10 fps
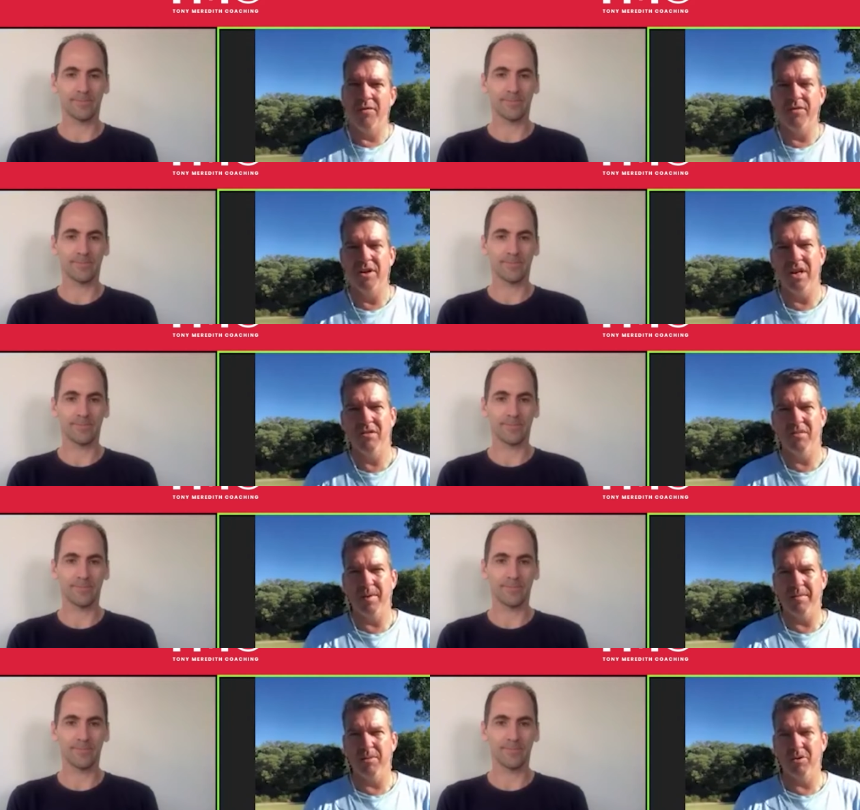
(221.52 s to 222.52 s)
Speaker 1: often do you hear of the
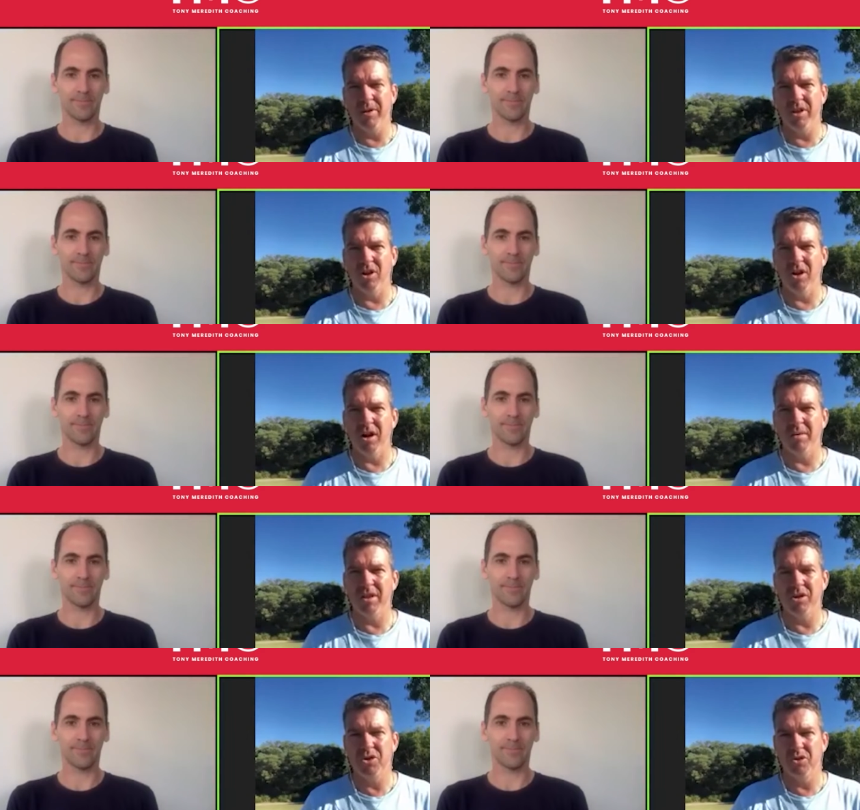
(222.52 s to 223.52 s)
people who win the lotto within a
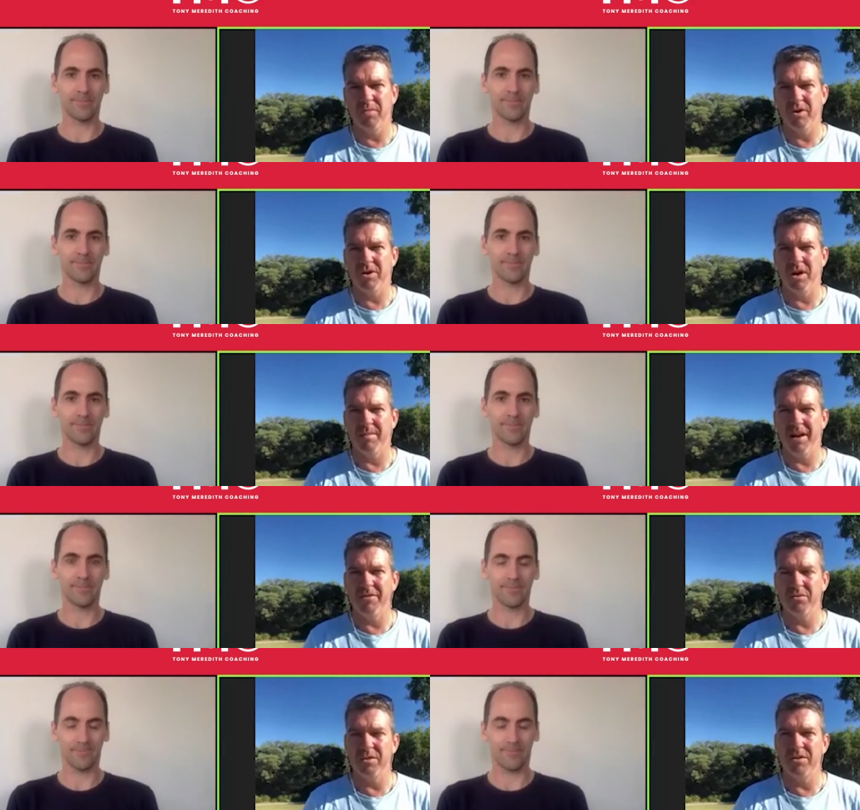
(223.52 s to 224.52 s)
short period of time
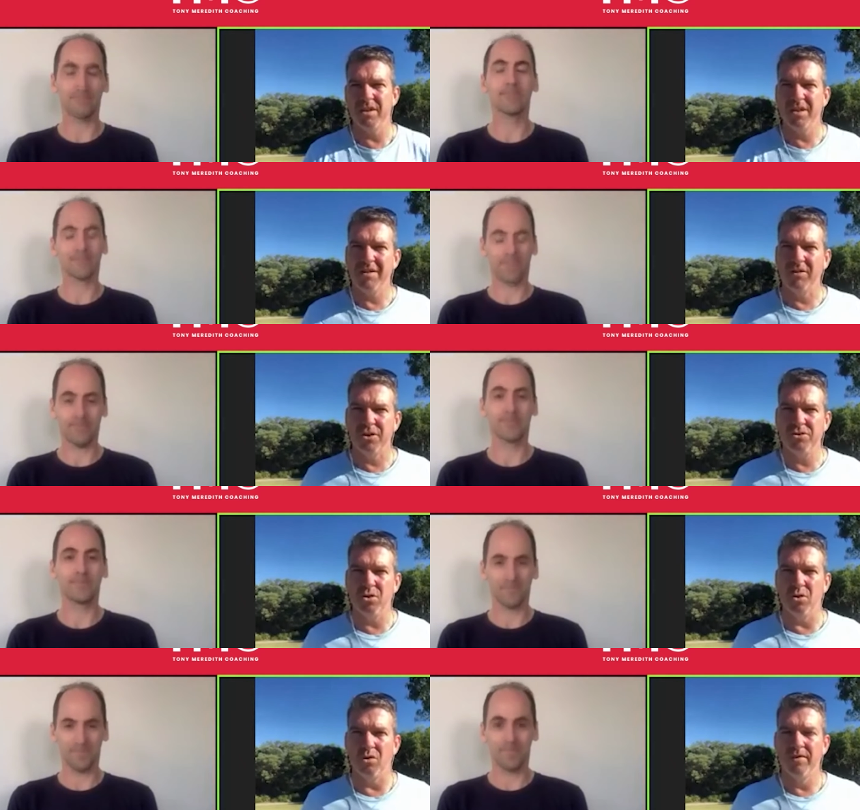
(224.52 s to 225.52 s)
afterwards, they've lost it
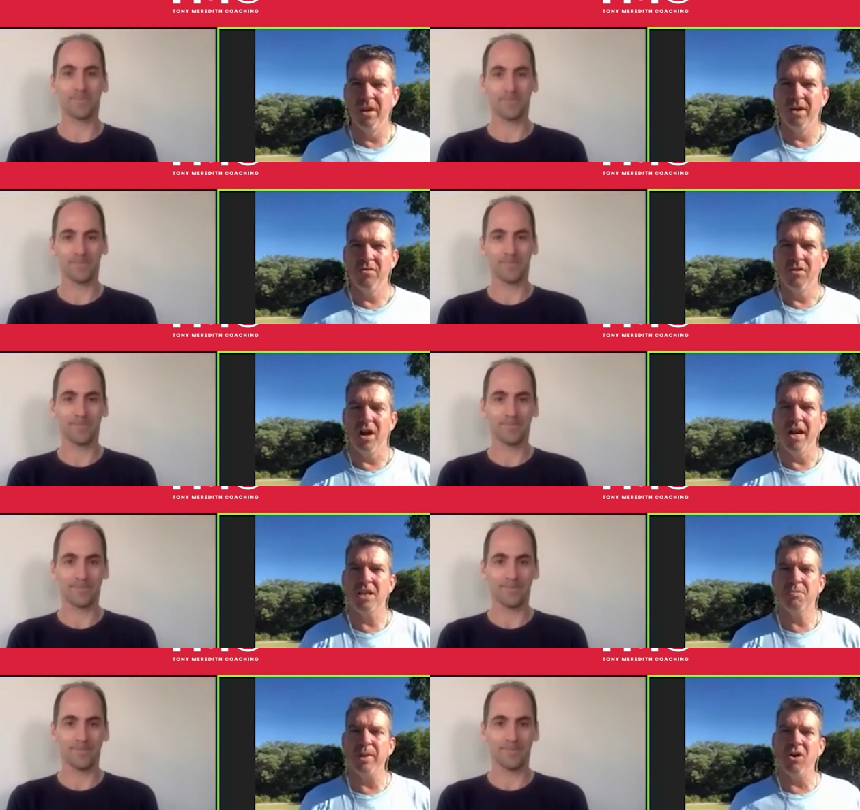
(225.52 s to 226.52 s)
all, right? And
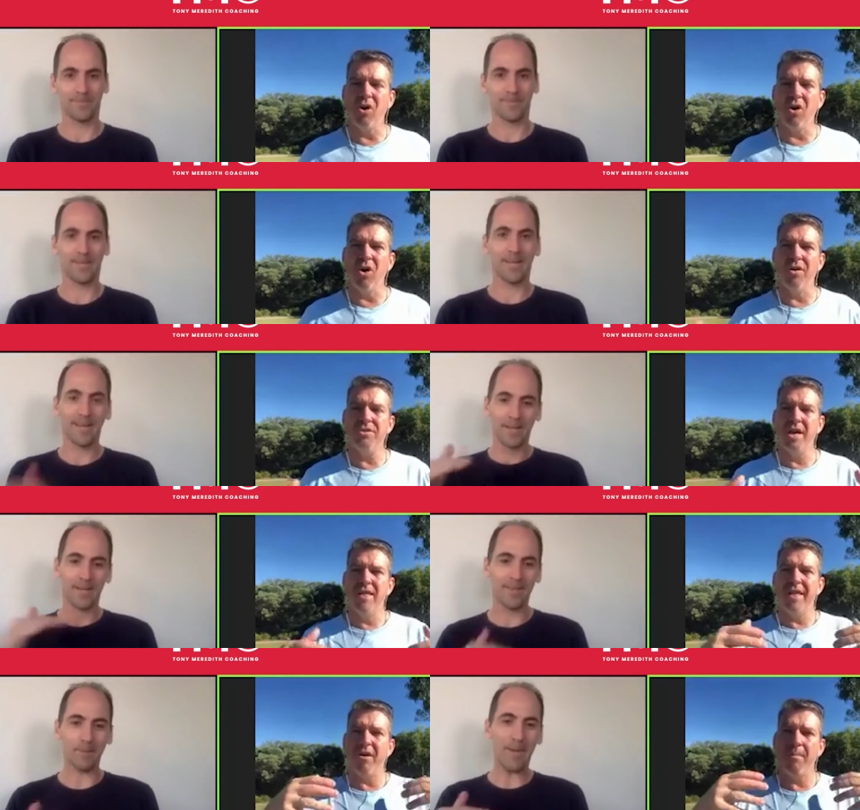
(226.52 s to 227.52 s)
it's because
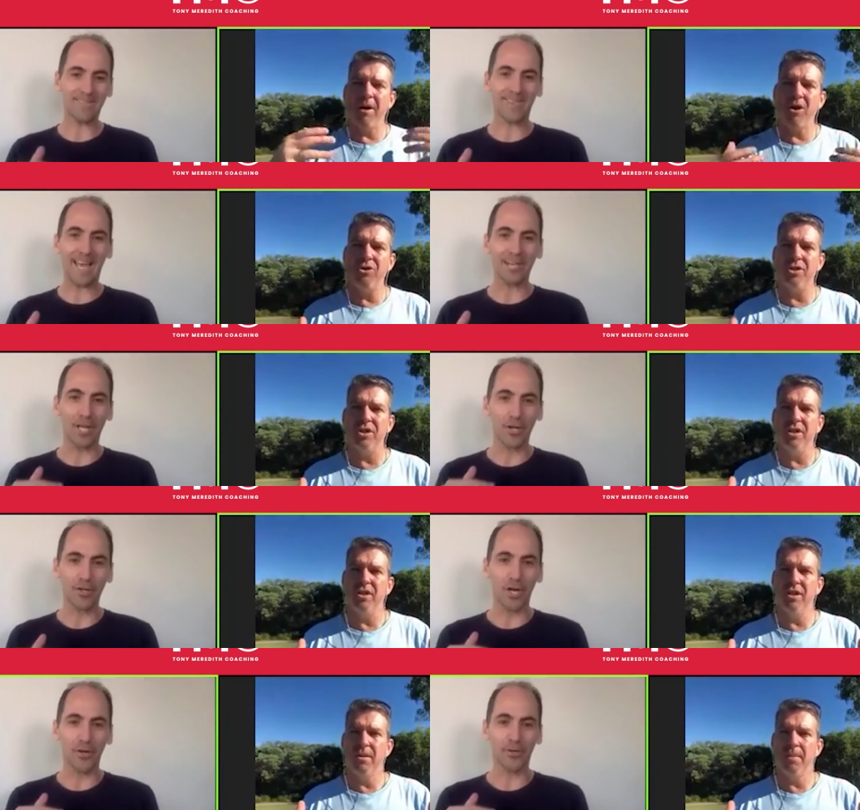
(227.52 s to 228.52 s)
Speaker 2: their emotion,
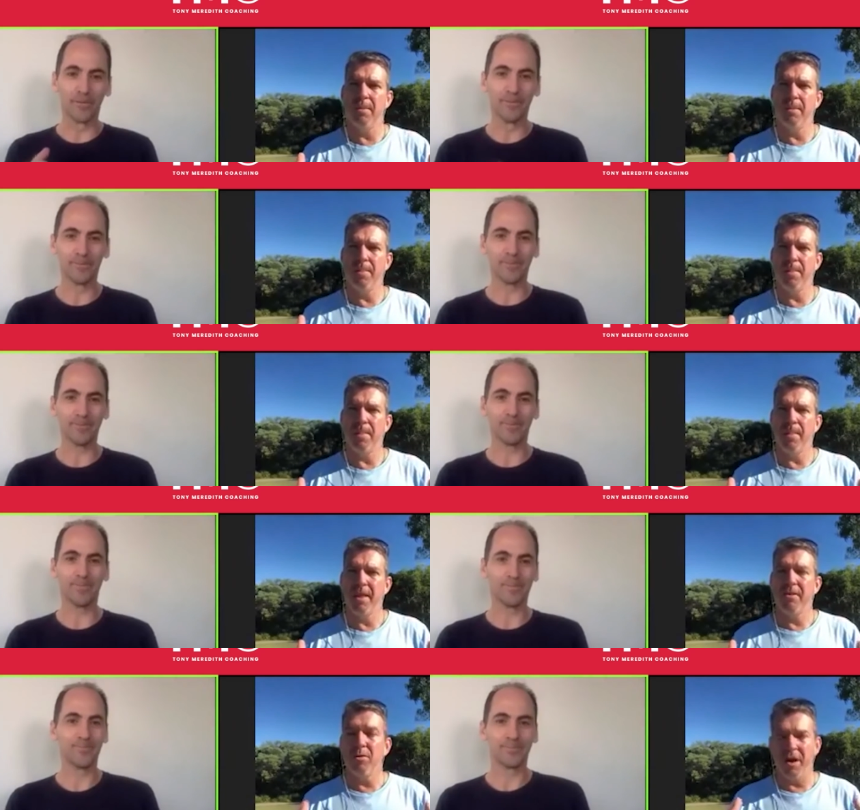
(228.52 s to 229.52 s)

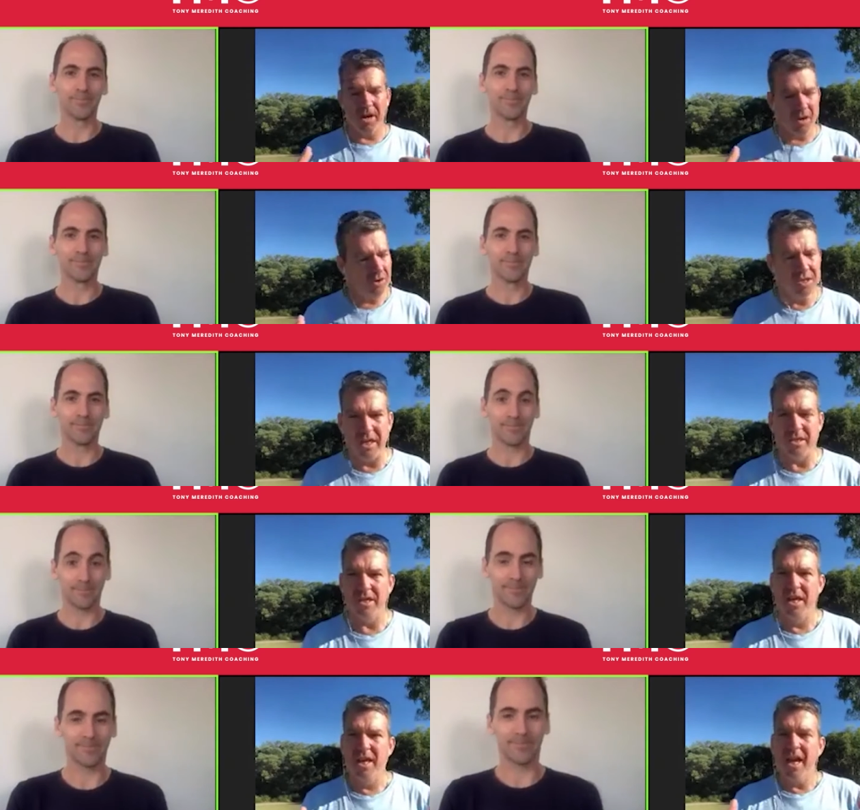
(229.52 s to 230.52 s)
Speaker 1: of course it is.
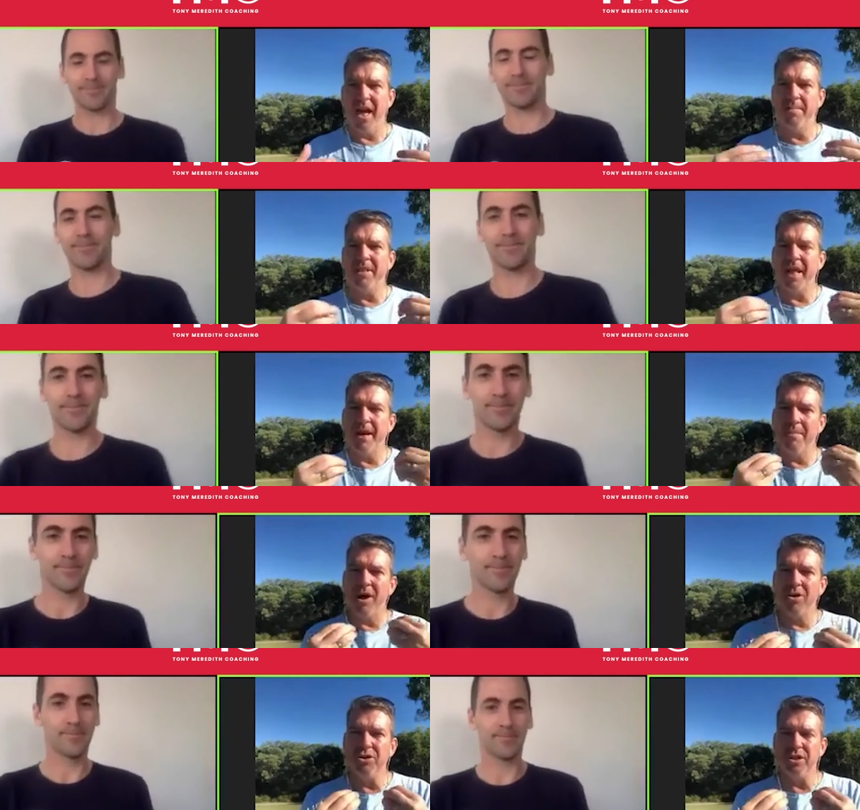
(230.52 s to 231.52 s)
But that
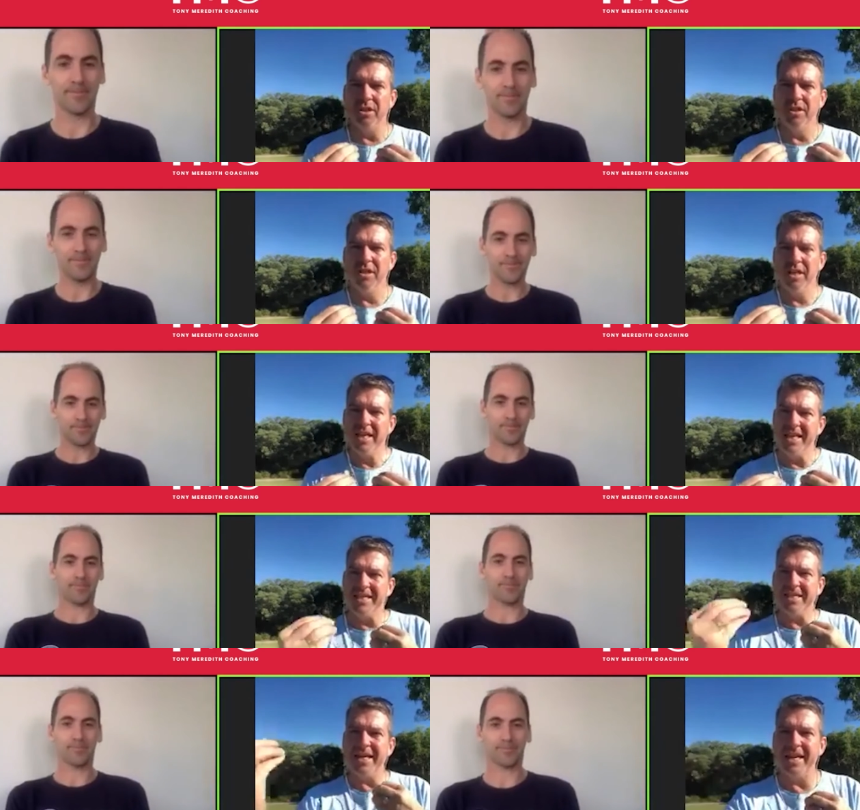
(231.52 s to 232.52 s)
emotion is
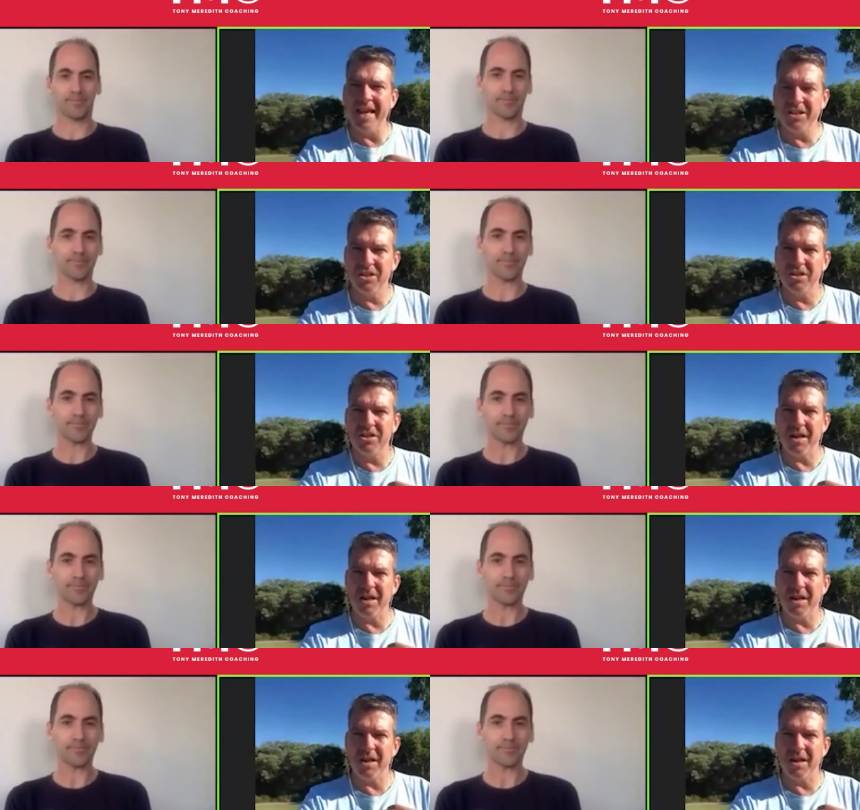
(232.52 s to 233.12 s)
connected to